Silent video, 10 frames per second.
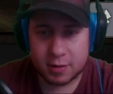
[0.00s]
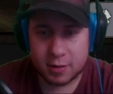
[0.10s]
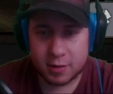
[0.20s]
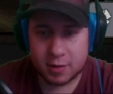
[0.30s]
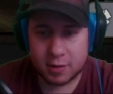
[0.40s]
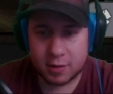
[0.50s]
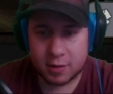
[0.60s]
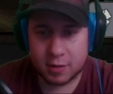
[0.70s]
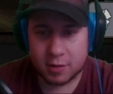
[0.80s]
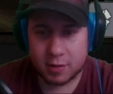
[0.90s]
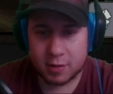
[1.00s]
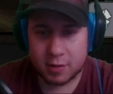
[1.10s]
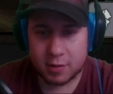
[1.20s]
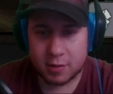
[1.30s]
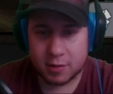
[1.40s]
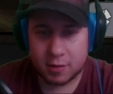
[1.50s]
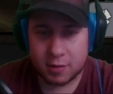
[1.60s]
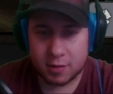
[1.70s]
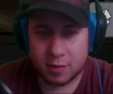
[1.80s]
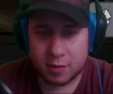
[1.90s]

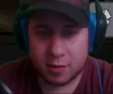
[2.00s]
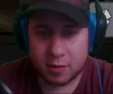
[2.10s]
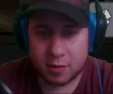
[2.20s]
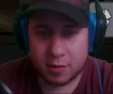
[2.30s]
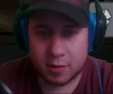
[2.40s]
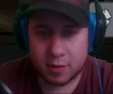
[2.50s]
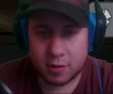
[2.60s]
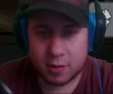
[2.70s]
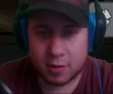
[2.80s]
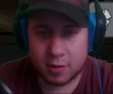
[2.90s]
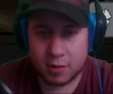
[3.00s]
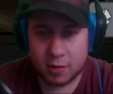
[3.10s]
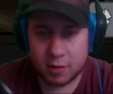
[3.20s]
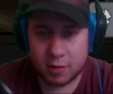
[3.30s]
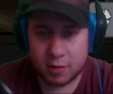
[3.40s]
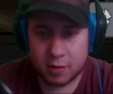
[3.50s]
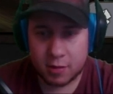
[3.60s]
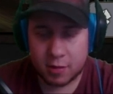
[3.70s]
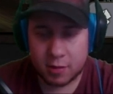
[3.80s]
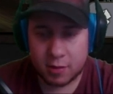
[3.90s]

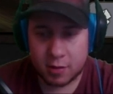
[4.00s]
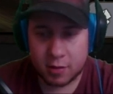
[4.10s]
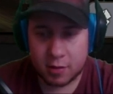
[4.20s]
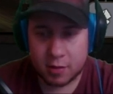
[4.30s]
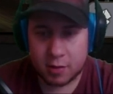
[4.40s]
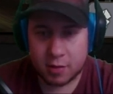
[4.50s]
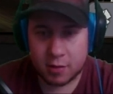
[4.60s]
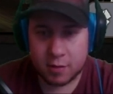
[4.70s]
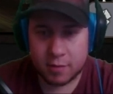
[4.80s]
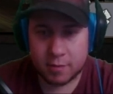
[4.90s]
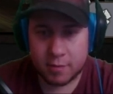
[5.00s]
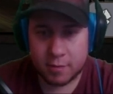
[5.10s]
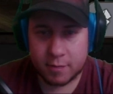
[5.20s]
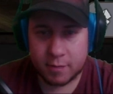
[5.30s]
[no speech]